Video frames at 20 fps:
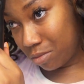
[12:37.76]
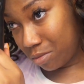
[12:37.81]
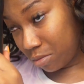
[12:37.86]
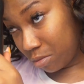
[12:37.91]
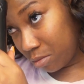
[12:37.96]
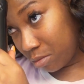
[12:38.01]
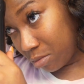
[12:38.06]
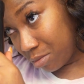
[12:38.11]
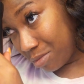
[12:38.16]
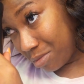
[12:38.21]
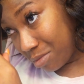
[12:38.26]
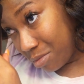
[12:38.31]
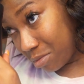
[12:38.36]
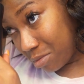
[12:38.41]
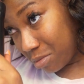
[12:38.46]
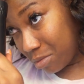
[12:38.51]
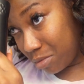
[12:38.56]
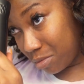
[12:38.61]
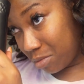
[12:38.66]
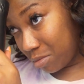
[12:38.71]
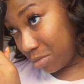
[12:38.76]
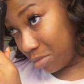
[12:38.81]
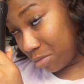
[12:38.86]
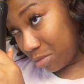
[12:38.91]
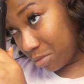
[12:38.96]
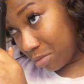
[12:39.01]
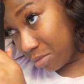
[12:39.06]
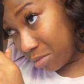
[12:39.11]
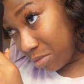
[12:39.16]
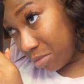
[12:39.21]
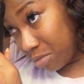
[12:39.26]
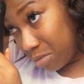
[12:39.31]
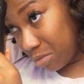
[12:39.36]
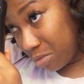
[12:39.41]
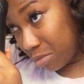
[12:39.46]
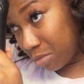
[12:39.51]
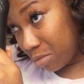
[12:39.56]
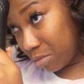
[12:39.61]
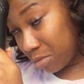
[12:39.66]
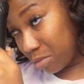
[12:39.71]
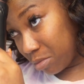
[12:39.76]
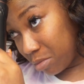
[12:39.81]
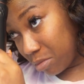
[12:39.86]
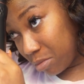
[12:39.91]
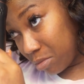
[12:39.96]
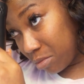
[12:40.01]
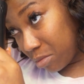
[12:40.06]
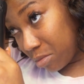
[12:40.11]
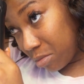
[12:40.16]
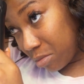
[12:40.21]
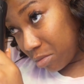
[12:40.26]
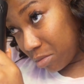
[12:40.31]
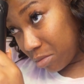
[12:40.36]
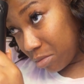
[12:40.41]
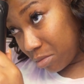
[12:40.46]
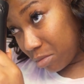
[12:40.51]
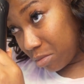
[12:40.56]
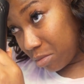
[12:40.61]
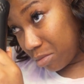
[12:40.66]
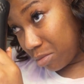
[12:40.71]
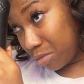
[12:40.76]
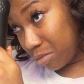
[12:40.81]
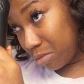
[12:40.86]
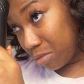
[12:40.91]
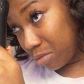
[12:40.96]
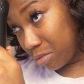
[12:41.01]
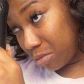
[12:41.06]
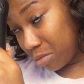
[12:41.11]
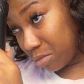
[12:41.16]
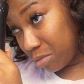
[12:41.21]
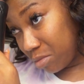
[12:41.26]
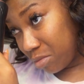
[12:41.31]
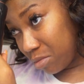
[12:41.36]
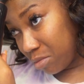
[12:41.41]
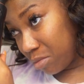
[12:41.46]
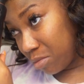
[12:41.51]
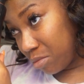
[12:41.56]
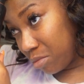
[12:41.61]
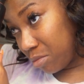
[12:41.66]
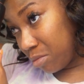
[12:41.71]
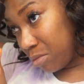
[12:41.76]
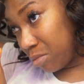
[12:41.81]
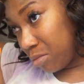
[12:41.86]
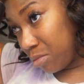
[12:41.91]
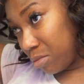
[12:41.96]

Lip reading: (no one is talking)